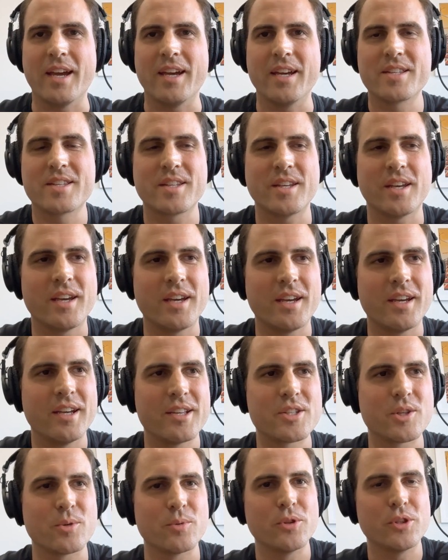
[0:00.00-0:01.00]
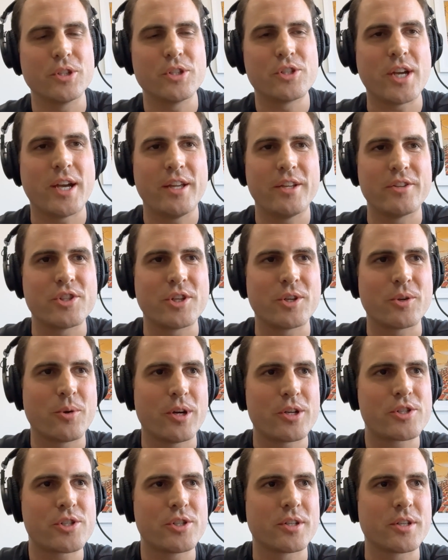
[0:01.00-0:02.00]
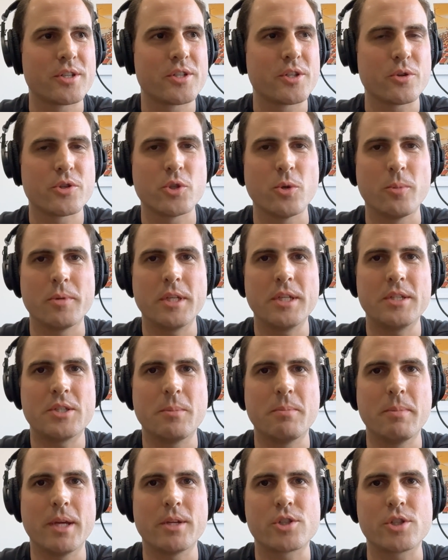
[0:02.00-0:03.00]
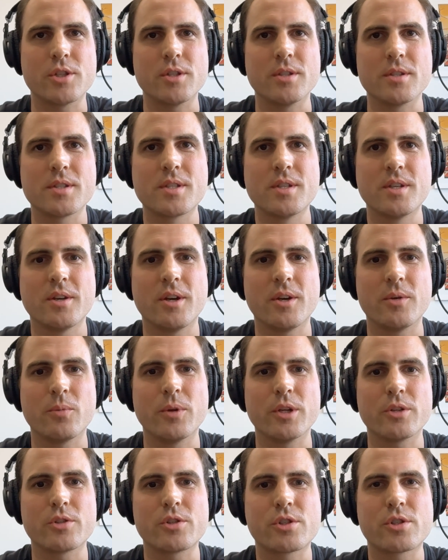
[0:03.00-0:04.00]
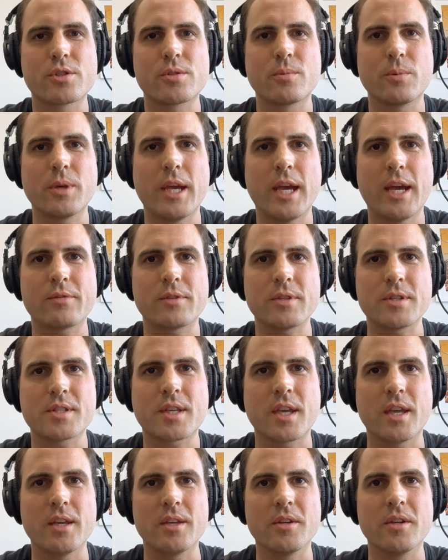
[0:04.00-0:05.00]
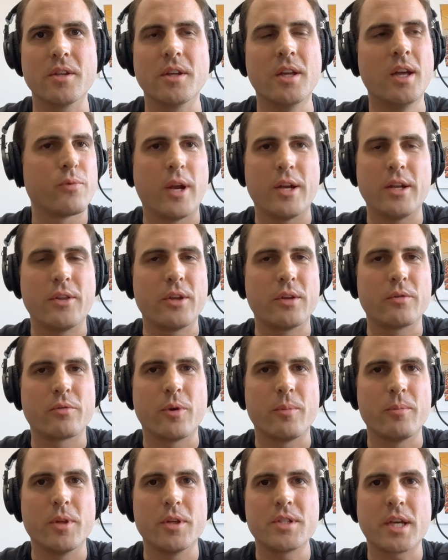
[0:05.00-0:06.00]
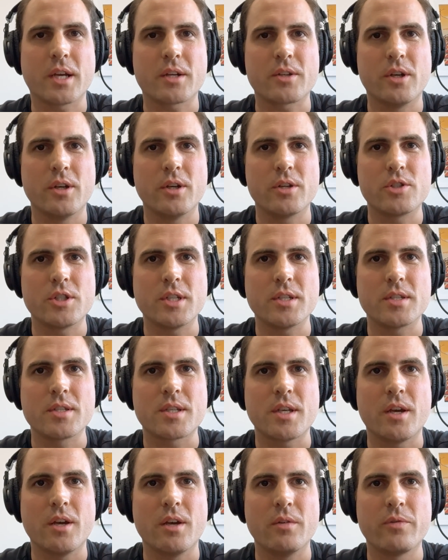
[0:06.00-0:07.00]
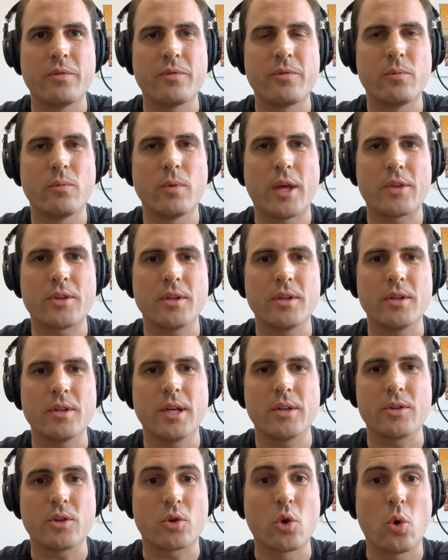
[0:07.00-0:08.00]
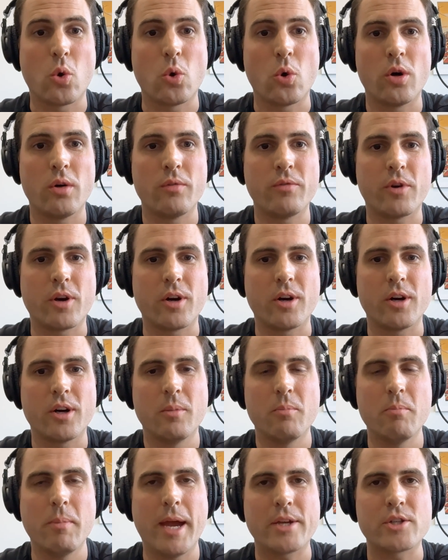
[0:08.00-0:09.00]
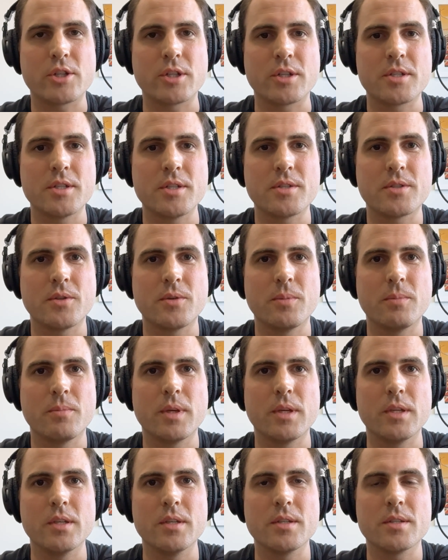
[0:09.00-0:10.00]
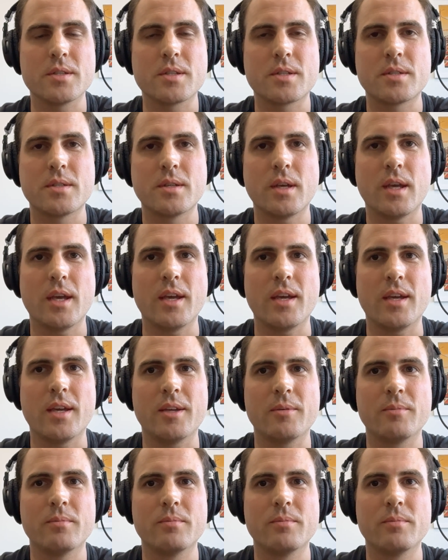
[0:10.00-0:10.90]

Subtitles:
it's a really challenging question because there are so many dimensions on which we have to scale. Anything from the technology itself, at the core of our matching system is a,